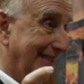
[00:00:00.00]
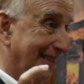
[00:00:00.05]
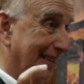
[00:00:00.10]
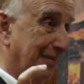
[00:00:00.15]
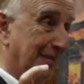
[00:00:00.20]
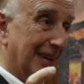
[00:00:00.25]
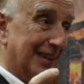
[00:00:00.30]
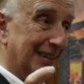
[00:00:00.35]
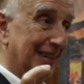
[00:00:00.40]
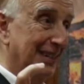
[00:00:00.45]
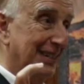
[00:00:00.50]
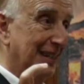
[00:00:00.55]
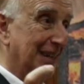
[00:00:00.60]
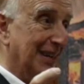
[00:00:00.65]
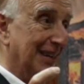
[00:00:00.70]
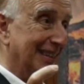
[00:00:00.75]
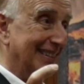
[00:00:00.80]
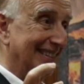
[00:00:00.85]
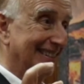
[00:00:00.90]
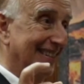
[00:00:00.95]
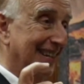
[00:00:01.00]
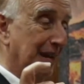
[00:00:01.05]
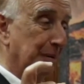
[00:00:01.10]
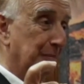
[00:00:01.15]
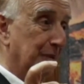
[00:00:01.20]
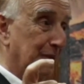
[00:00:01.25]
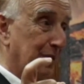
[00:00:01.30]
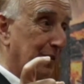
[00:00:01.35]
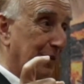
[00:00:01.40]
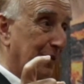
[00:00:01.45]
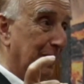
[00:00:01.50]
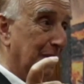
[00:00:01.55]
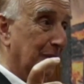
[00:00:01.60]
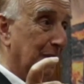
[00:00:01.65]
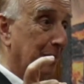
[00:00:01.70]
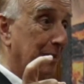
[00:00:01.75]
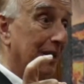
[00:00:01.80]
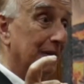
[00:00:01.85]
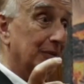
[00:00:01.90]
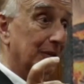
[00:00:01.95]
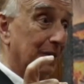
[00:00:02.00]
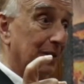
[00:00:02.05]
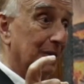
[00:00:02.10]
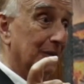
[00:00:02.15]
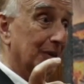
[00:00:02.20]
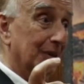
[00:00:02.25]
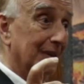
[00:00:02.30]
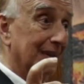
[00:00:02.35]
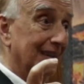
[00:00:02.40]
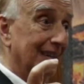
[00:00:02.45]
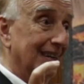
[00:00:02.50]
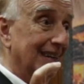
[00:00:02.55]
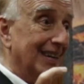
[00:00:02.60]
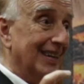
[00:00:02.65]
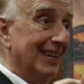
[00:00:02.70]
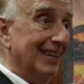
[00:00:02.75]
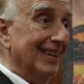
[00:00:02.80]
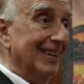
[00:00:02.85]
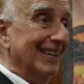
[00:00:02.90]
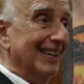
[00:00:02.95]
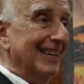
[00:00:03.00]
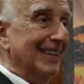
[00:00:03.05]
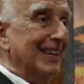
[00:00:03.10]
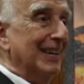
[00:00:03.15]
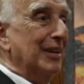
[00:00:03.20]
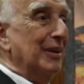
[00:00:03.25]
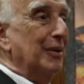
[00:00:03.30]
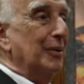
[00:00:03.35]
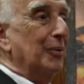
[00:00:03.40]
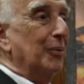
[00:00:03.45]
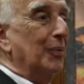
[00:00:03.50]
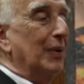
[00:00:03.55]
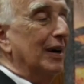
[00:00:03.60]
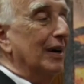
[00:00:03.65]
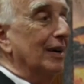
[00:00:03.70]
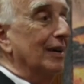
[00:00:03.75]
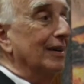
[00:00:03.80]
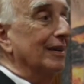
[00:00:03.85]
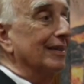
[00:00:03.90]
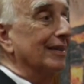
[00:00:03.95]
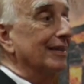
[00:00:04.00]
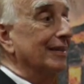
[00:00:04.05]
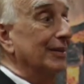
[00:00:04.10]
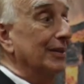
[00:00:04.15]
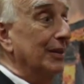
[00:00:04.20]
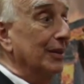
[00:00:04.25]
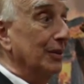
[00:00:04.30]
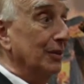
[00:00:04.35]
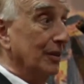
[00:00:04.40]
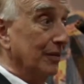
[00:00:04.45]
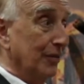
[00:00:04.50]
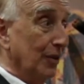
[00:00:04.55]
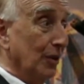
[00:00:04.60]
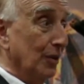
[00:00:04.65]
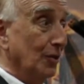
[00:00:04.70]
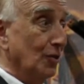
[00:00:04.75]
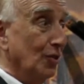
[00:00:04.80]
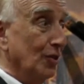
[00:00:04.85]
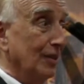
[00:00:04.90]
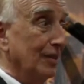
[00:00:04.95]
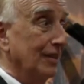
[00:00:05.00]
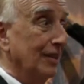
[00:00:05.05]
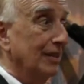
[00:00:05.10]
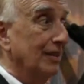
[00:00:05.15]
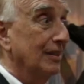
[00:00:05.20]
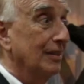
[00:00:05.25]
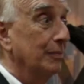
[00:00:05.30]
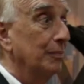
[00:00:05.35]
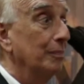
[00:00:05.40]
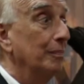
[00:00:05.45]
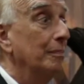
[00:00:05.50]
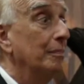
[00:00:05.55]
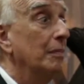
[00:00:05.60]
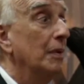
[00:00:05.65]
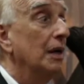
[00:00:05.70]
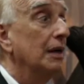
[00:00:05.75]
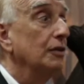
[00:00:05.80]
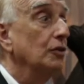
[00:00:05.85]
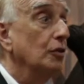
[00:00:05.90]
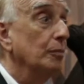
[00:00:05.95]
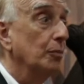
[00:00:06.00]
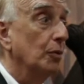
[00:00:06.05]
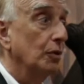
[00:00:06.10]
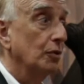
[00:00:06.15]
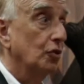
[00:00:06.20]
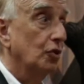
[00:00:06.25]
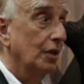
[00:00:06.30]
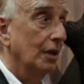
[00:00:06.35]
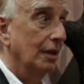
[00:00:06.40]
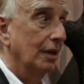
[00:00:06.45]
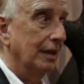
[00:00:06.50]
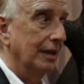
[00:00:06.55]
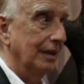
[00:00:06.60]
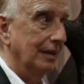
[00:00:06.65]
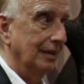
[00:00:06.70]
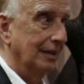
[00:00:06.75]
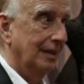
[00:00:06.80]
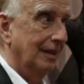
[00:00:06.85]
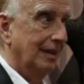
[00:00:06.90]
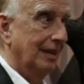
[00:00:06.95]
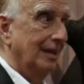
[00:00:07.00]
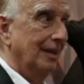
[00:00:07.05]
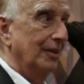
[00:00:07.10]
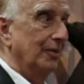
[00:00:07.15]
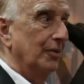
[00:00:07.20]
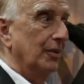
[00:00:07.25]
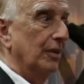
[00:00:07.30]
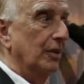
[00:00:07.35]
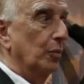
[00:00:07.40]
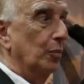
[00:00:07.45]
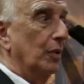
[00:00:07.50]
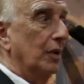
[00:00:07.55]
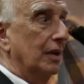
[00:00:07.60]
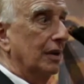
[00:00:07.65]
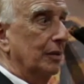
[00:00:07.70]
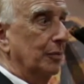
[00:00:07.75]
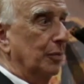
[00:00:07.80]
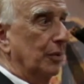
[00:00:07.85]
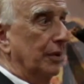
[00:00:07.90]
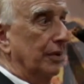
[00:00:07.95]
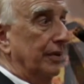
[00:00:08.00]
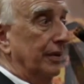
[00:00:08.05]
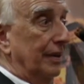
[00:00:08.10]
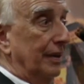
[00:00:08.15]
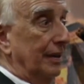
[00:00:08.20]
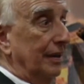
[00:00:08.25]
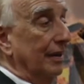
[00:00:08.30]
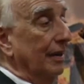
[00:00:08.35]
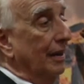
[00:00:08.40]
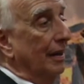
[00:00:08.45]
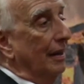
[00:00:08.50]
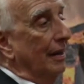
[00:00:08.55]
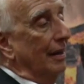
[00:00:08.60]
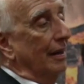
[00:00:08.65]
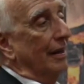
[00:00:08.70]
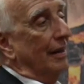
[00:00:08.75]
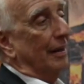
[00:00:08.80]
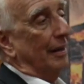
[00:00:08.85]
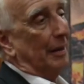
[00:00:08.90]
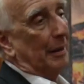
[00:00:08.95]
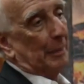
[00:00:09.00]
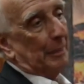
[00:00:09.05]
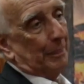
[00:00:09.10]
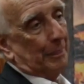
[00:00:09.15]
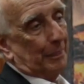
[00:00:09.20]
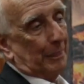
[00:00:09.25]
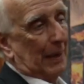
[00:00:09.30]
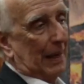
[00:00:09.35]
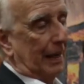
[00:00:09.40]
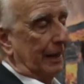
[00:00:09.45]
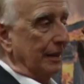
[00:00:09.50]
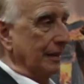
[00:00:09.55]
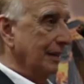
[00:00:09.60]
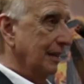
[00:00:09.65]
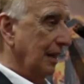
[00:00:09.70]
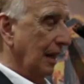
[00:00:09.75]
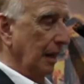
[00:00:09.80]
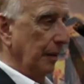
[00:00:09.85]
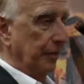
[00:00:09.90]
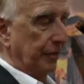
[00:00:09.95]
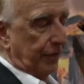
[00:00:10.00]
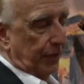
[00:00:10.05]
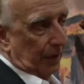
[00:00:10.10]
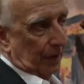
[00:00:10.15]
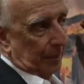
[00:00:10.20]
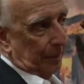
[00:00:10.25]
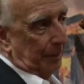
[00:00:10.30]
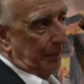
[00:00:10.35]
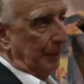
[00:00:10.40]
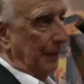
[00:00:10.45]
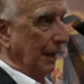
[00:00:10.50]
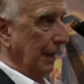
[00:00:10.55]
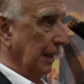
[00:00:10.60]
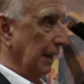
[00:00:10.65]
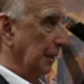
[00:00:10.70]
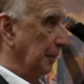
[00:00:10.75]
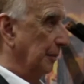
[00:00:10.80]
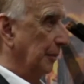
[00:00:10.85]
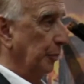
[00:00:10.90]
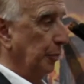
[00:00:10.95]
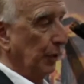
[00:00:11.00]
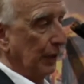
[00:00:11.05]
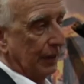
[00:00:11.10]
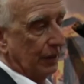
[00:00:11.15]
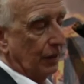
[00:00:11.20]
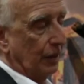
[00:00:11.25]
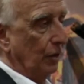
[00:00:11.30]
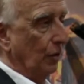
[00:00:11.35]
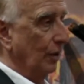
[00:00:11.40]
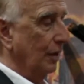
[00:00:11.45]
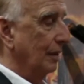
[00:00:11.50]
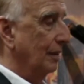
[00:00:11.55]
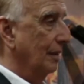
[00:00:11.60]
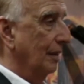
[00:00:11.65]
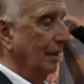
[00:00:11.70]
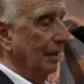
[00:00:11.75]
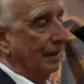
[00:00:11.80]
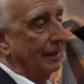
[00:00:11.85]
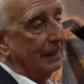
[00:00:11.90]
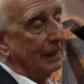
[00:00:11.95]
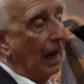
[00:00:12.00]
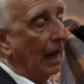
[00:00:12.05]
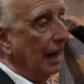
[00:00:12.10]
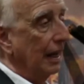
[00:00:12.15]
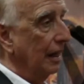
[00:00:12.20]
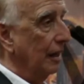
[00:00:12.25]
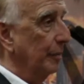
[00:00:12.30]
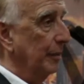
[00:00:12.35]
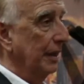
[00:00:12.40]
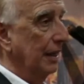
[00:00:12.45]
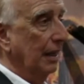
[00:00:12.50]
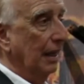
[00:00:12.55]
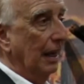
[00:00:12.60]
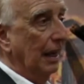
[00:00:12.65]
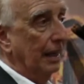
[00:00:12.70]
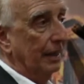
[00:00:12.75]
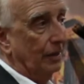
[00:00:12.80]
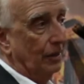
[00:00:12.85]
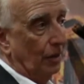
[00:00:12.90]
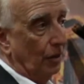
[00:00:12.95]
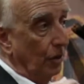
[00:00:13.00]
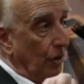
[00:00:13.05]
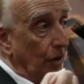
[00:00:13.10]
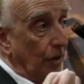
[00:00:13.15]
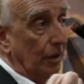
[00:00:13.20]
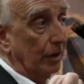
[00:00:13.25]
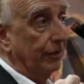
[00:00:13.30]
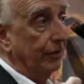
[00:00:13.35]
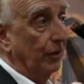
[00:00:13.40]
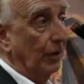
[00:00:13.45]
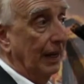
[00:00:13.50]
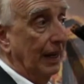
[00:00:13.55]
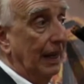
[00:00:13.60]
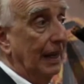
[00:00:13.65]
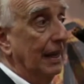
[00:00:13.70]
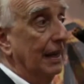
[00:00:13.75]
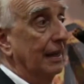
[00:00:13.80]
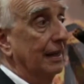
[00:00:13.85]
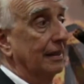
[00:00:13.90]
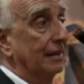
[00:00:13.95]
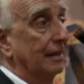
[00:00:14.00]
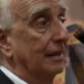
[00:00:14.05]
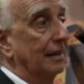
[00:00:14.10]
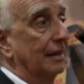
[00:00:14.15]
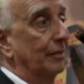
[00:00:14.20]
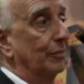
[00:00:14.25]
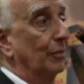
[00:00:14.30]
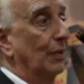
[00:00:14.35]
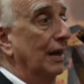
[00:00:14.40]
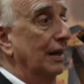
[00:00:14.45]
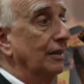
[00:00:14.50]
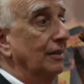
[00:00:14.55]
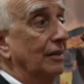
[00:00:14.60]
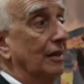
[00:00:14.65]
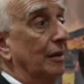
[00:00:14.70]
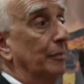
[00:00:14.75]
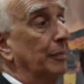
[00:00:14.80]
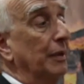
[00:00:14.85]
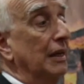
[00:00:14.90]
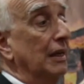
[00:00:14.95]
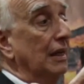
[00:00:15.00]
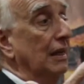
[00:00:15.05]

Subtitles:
I'm not going to tell it tonight, but you know about the hook? Well, there's a version that's much more chilling than the one where the man escaped from prisoner in asylum, and he has a hook for a hand, and it winds up